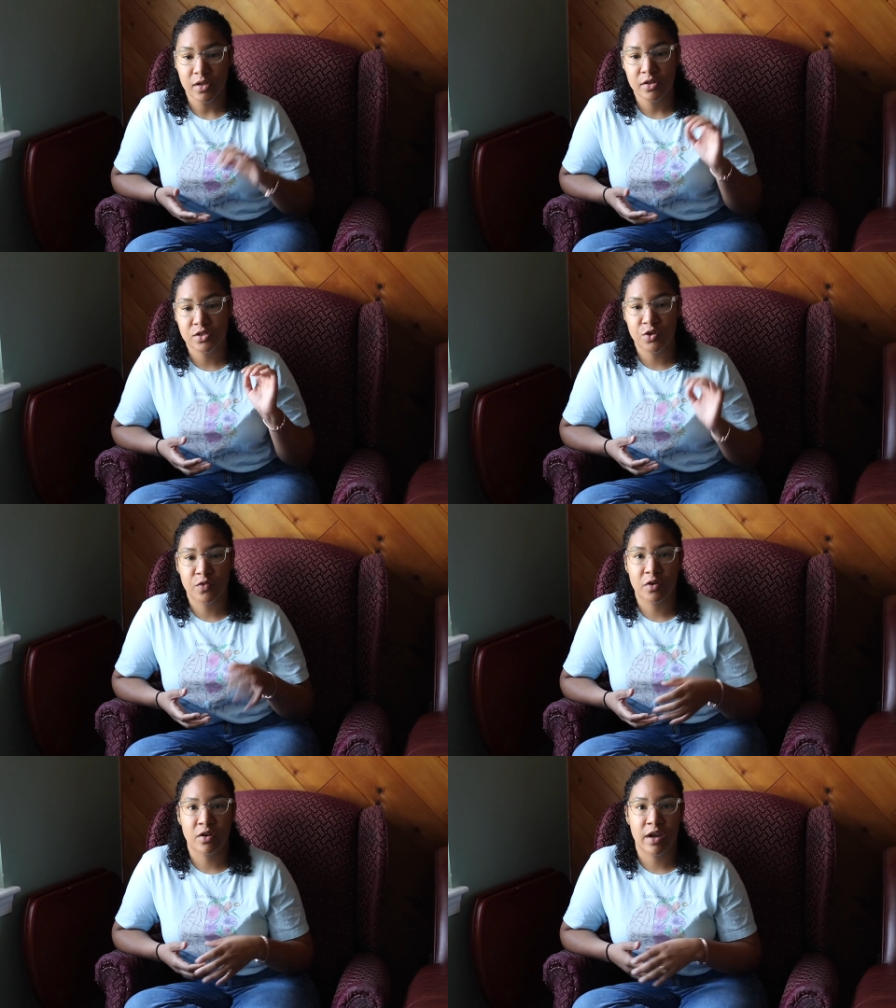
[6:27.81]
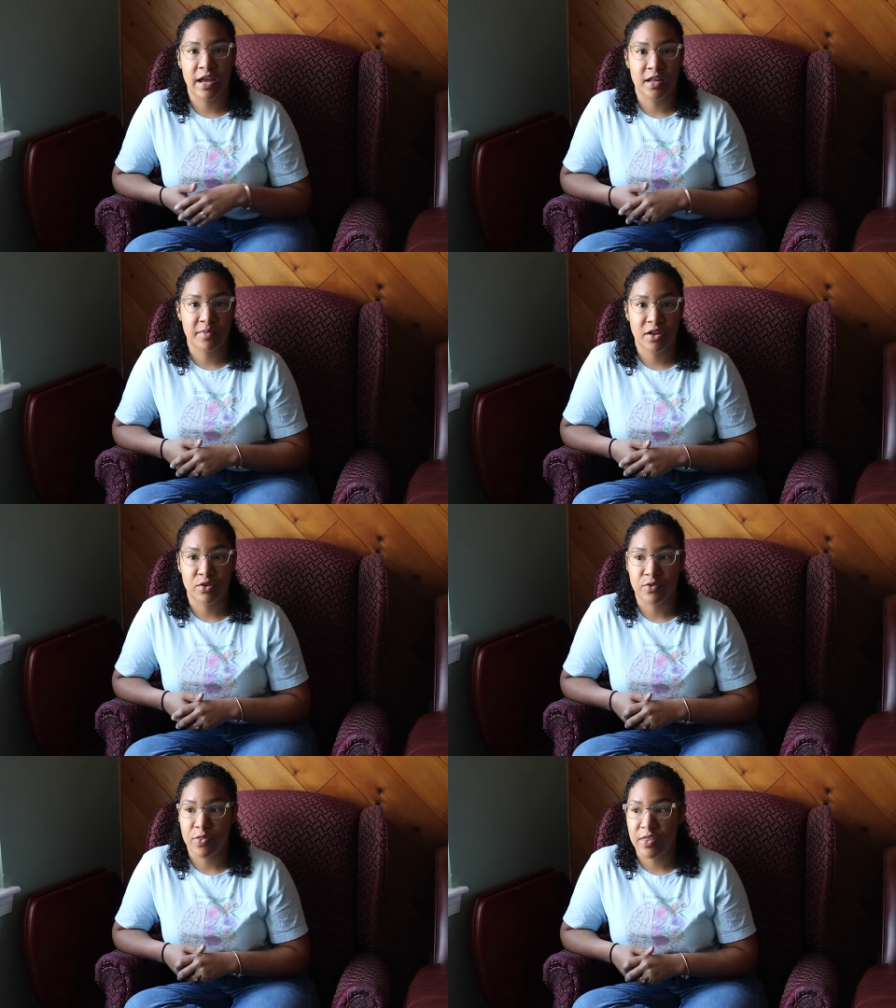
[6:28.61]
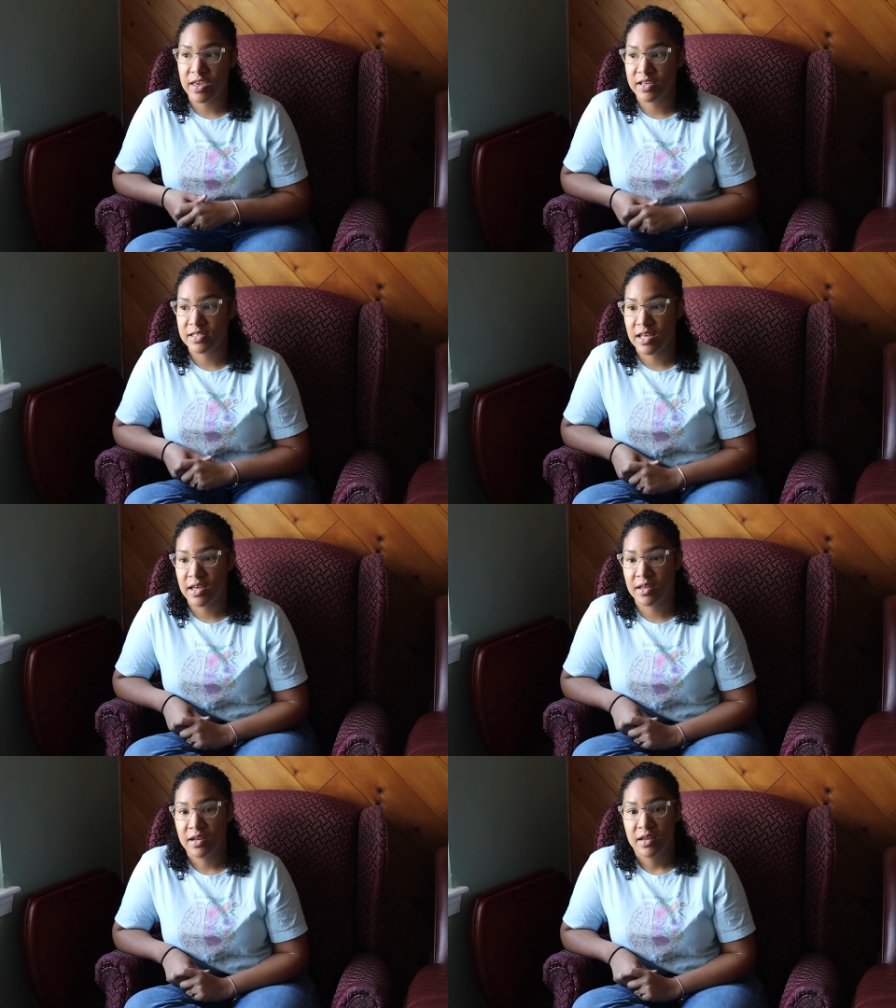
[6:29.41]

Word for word: So for anybody who thinks that